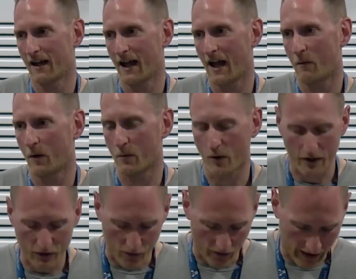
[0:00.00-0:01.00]
and we were
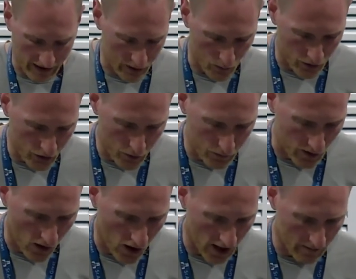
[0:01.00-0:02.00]
entering into a new
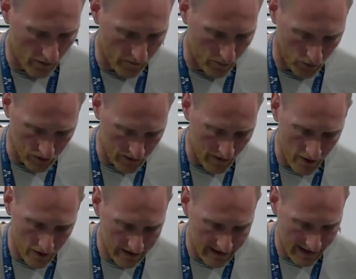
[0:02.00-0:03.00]
time of
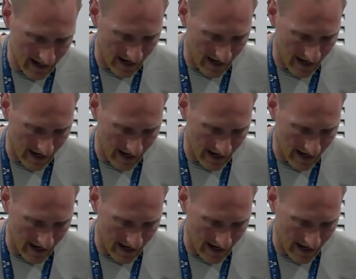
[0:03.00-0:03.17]
prosperity